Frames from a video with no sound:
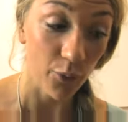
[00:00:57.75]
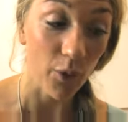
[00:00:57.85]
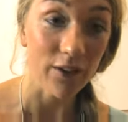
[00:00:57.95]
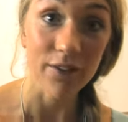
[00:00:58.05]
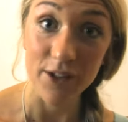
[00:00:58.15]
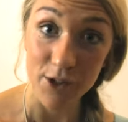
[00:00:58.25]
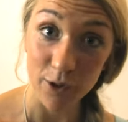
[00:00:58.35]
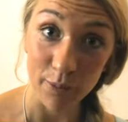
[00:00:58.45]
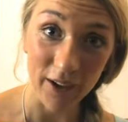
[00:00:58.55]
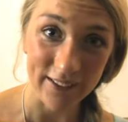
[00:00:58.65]
one of the
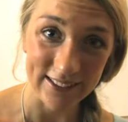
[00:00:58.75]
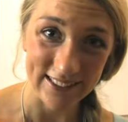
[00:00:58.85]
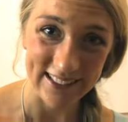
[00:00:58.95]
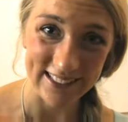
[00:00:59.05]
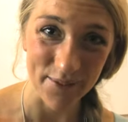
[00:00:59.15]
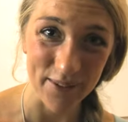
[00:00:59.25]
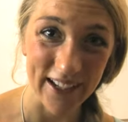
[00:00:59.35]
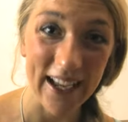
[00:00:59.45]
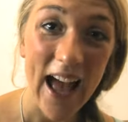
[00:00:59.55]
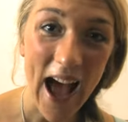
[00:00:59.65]
two partners of this company,